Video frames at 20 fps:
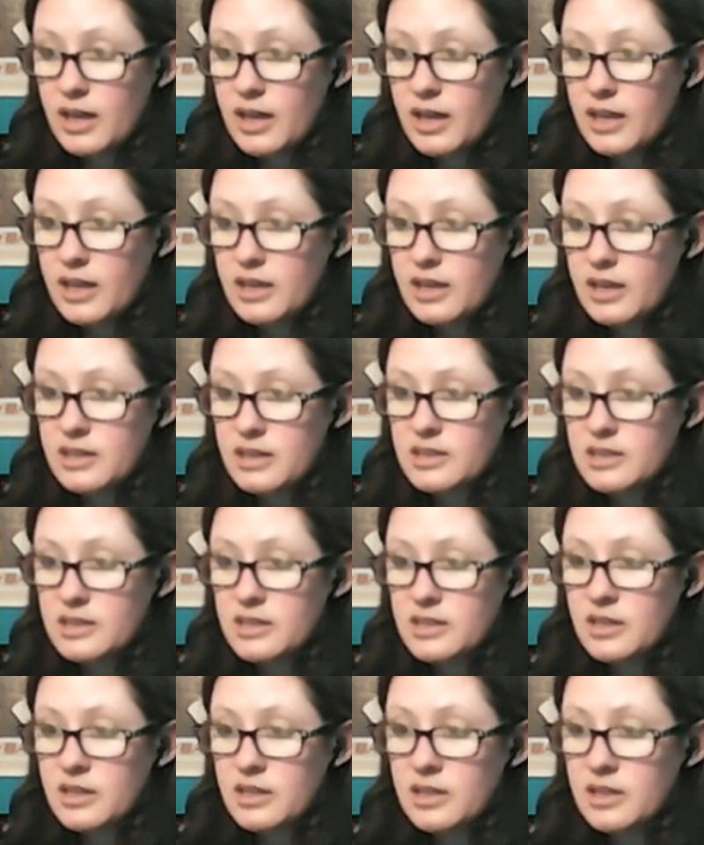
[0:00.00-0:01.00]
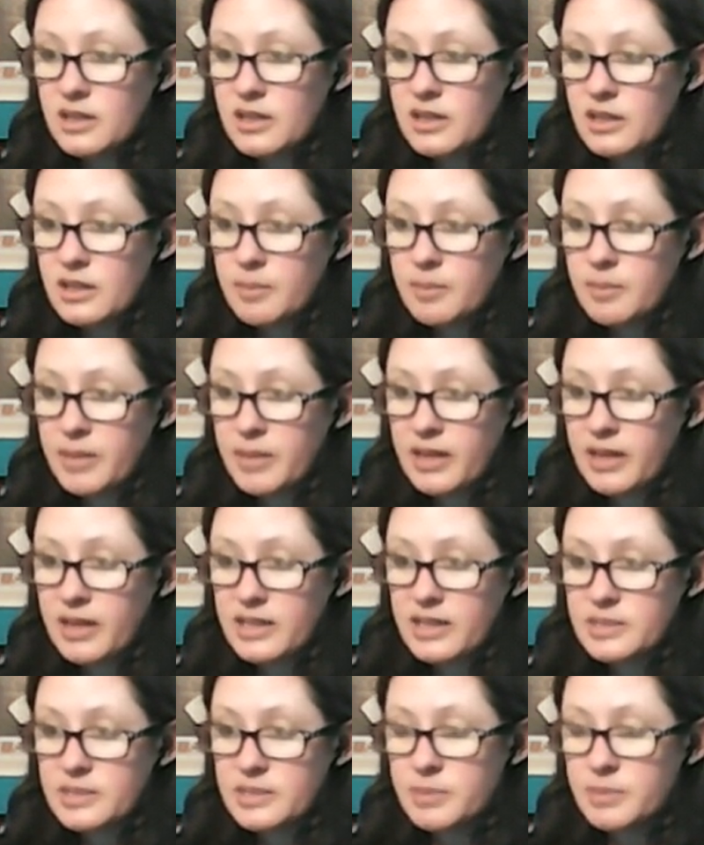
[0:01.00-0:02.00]
And my
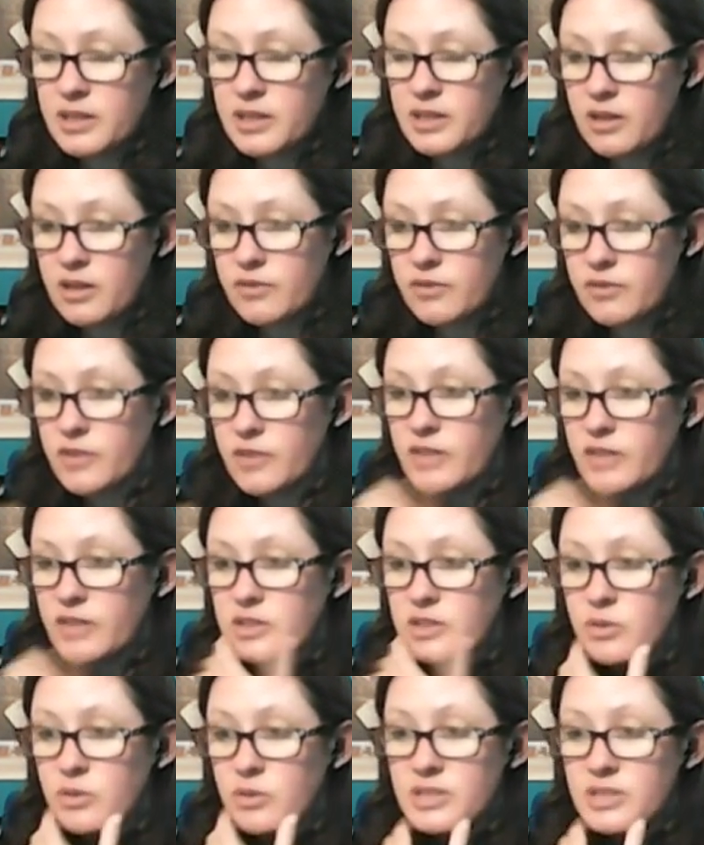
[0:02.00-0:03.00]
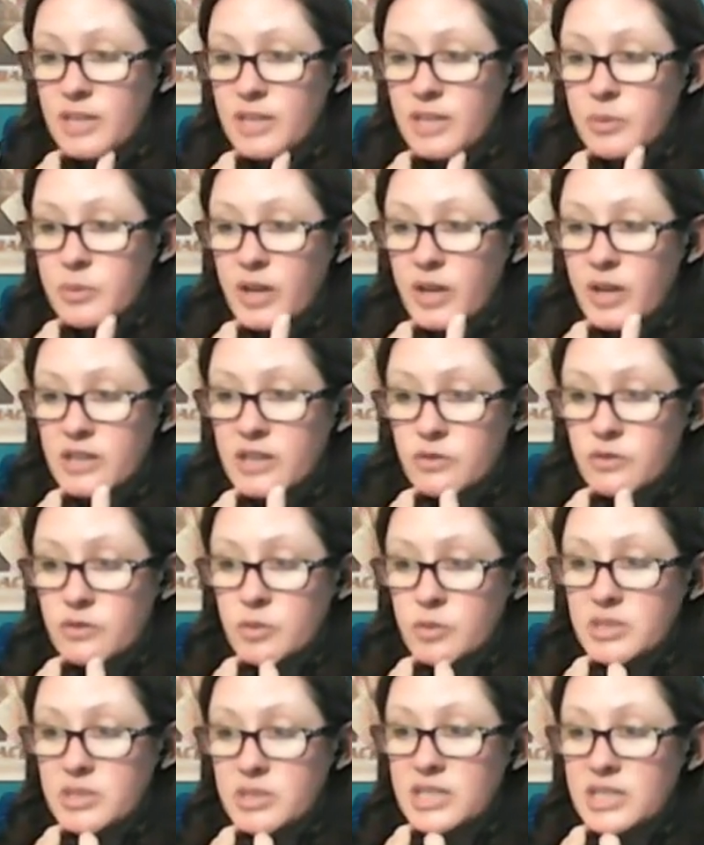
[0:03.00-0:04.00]
last bit of fun fact so Deadpool had to
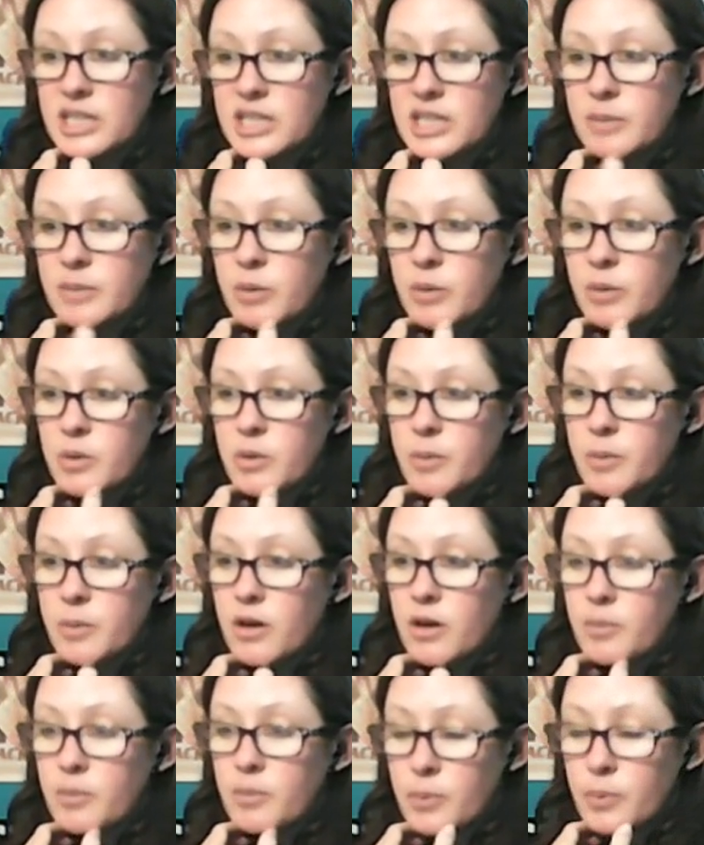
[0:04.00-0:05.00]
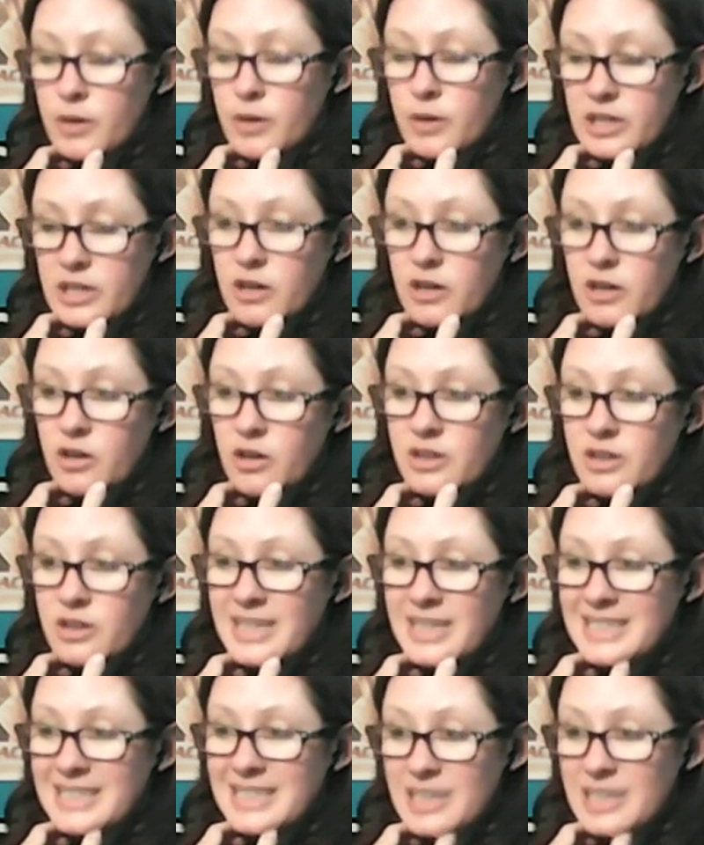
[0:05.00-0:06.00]
form a team at one po- point called
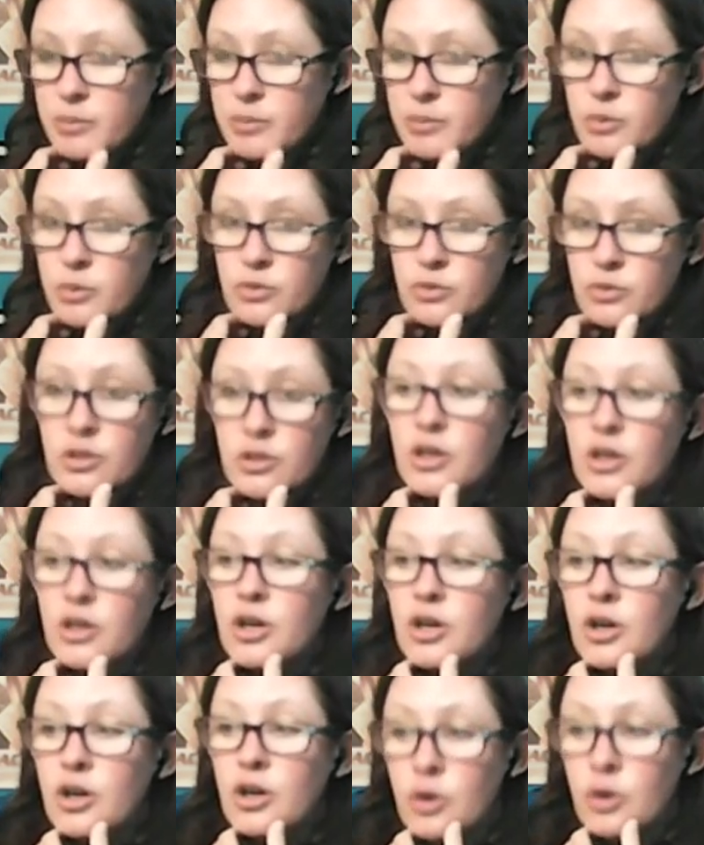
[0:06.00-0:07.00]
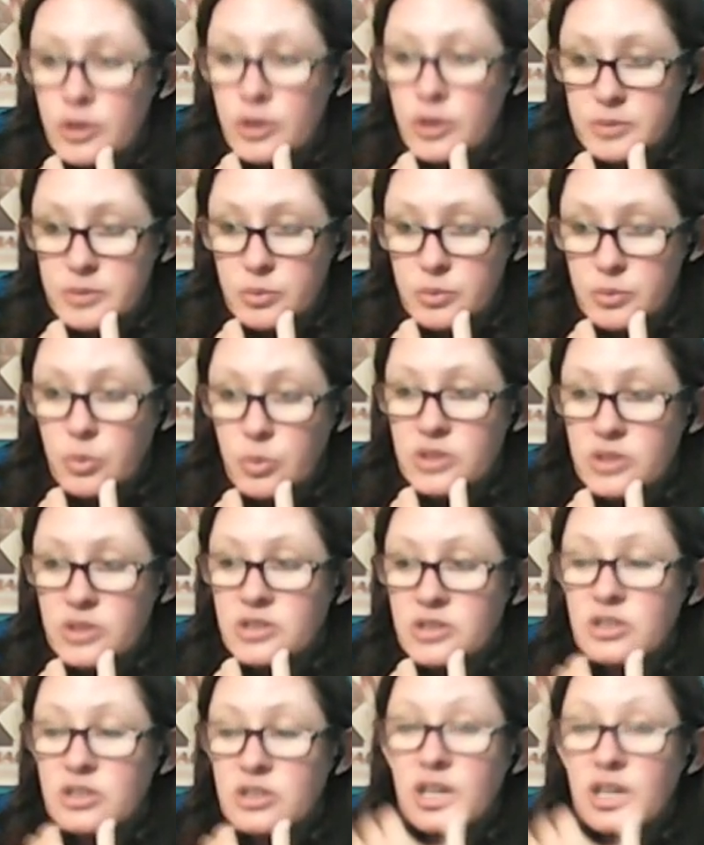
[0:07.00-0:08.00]
the Deadpool Corps
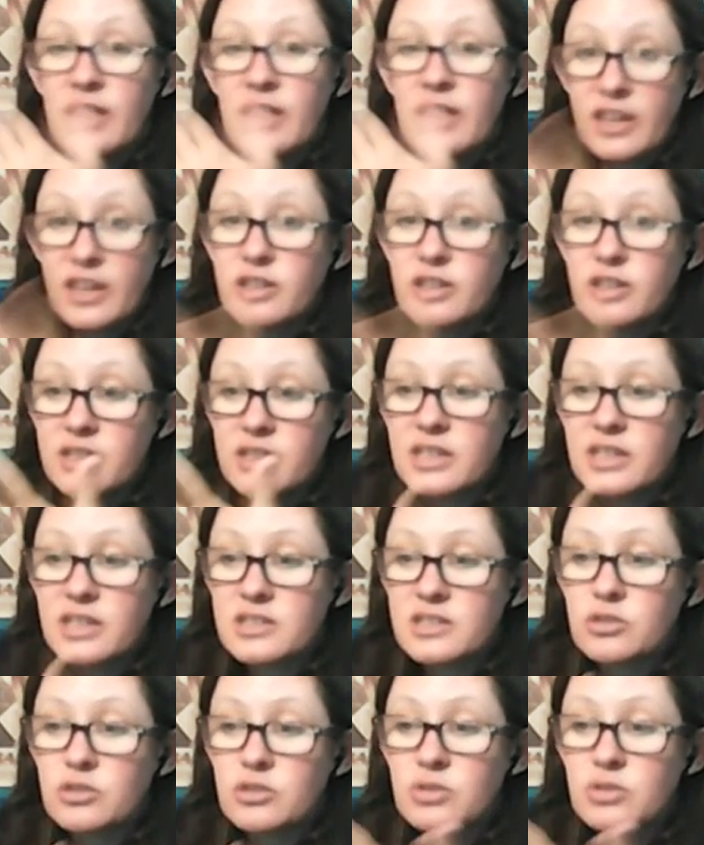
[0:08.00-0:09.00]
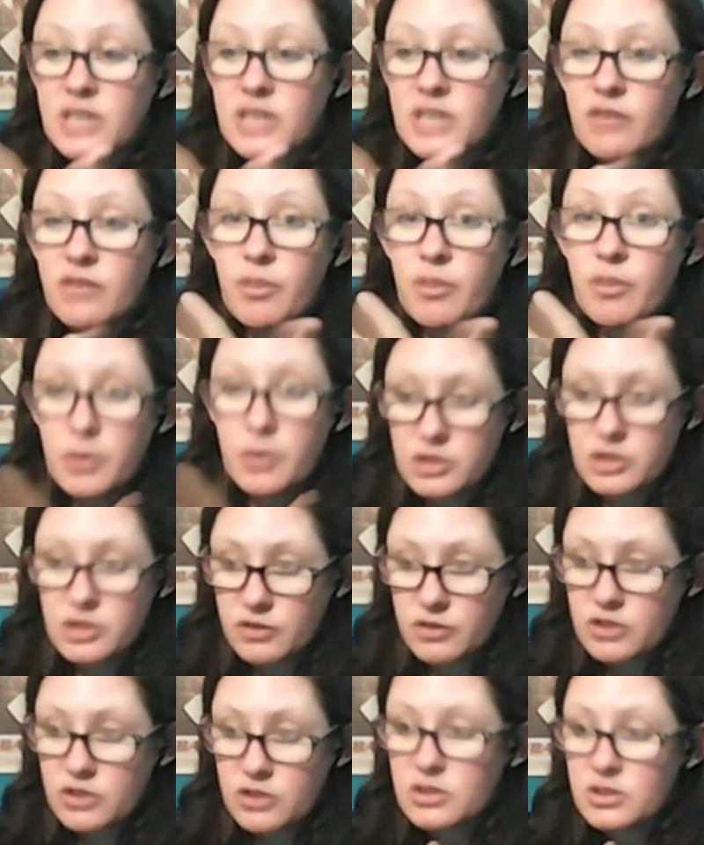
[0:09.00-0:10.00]
once, and they did this to save the
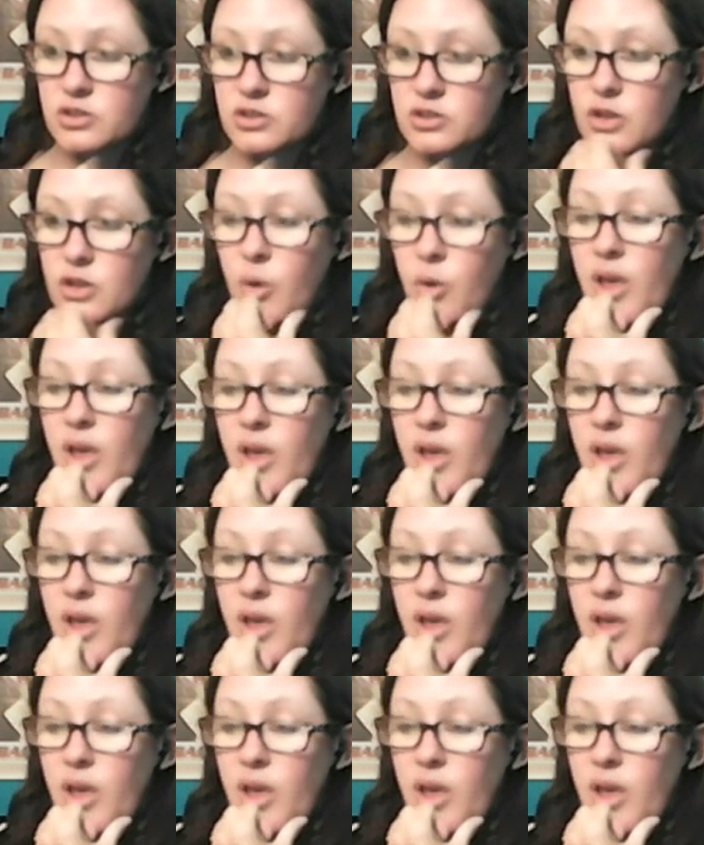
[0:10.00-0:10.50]
multiverse. So